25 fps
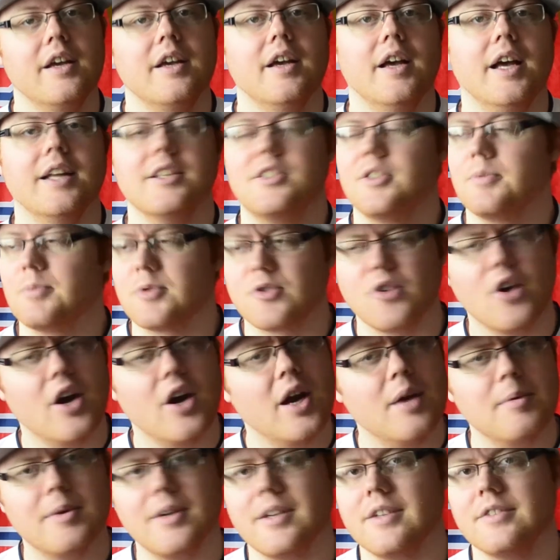And
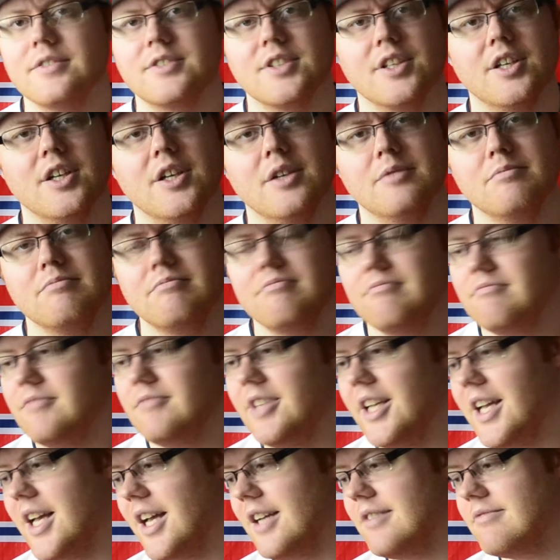subscribing. So
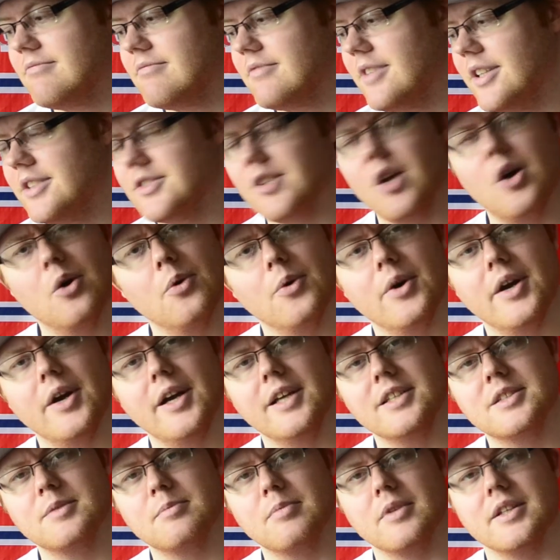yeah, as
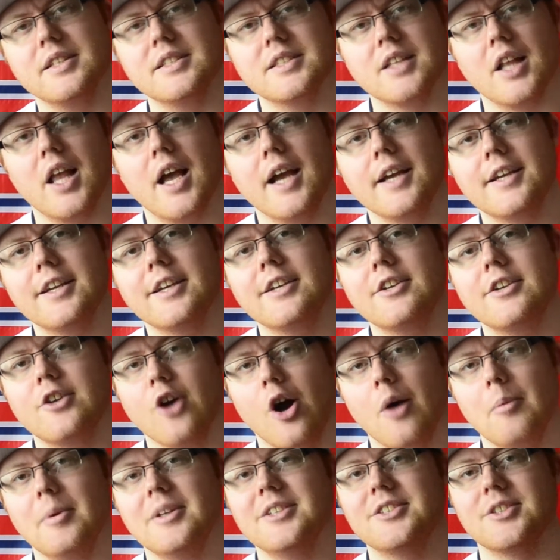always, please like,
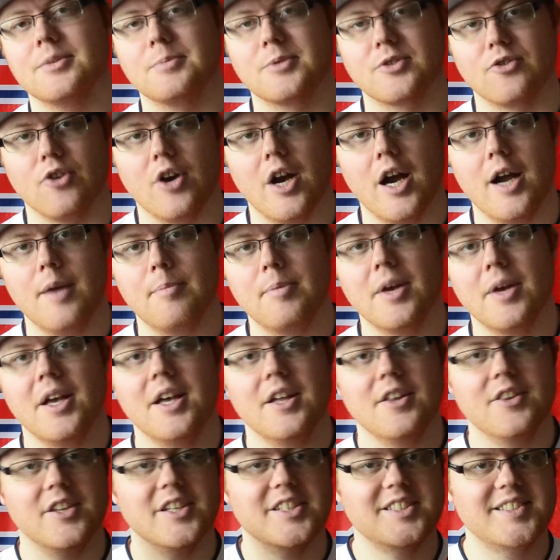comment, subscribe.
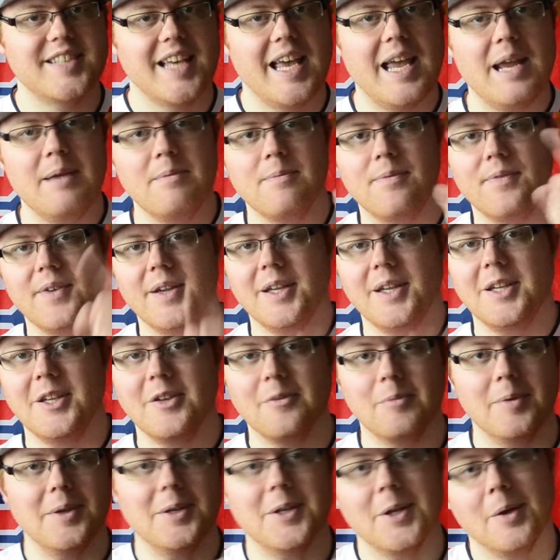The same thing you've
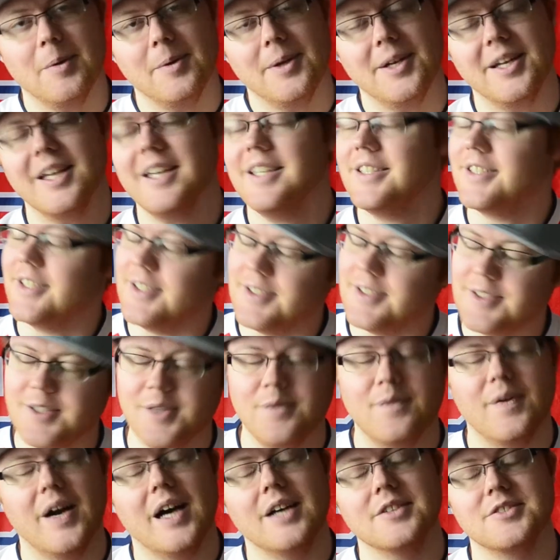been doing since
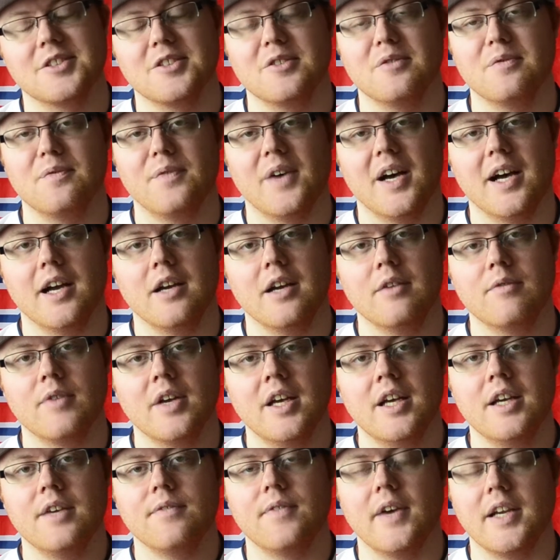2005.
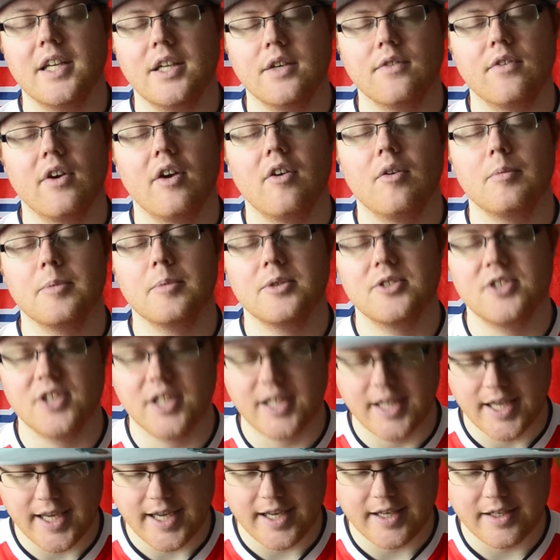Thank you very much
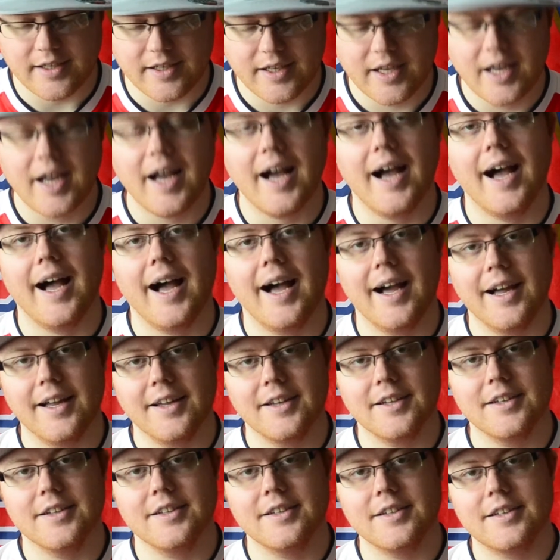again,
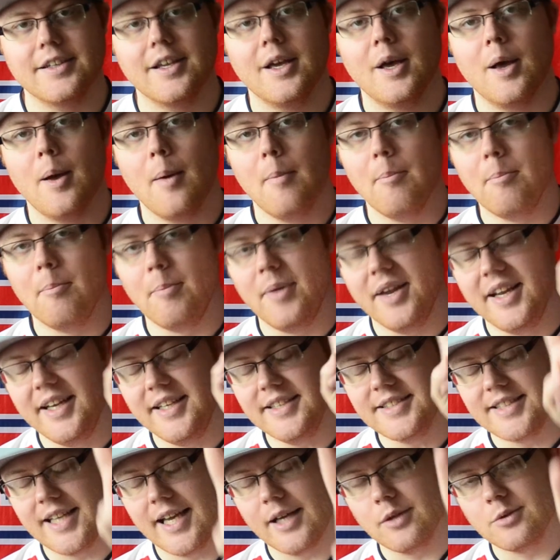and
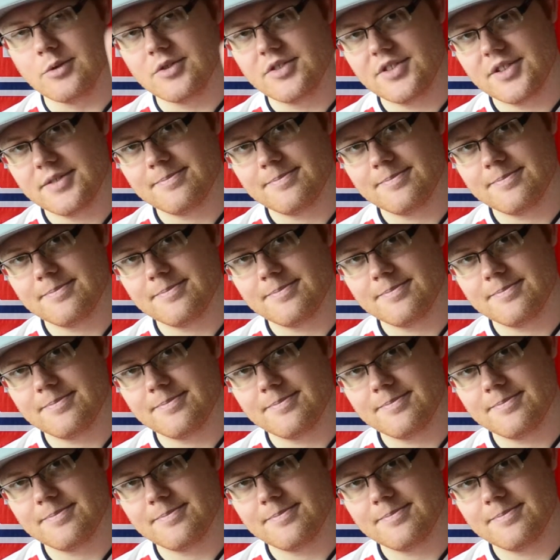peace out.